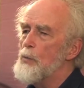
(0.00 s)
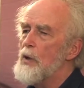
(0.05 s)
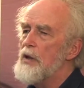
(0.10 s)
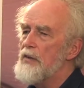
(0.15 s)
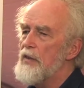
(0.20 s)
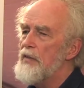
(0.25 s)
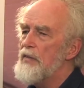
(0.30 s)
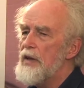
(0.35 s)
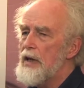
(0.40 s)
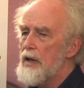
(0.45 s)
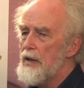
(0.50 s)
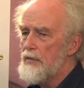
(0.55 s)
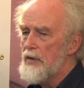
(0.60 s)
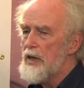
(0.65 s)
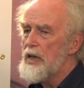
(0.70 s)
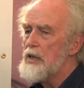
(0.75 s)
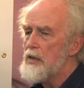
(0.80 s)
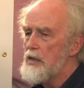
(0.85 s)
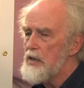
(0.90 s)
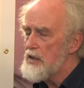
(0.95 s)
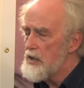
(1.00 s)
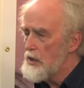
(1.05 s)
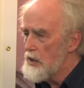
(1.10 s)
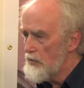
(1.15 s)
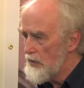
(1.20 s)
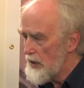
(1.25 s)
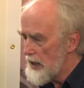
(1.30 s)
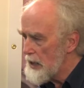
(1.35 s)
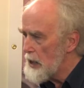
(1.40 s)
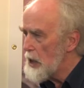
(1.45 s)
whether
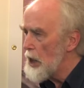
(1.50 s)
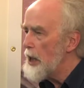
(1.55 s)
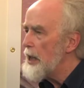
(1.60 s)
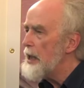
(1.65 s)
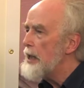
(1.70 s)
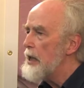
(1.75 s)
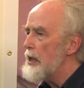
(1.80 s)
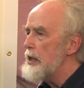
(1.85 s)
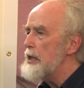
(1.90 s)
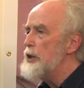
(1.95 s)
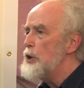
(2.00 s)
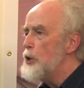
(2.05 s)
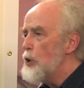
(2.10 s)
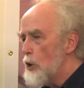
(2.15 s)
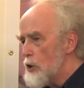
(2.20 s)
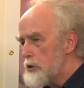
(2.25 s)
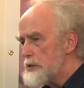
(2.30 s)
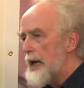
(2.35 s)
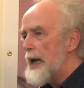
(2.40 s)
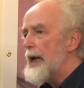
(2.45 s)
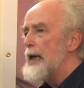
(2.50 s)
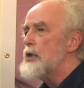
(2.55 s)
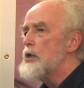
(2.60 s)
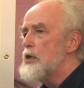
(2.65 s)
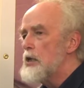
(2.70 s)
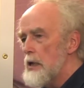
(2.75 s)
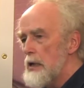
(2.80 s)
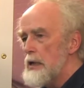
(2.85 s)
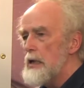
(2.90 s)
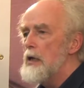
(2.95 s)
they're clearly not
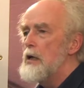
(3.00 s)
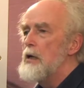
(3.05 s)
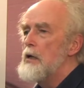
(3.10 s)
actually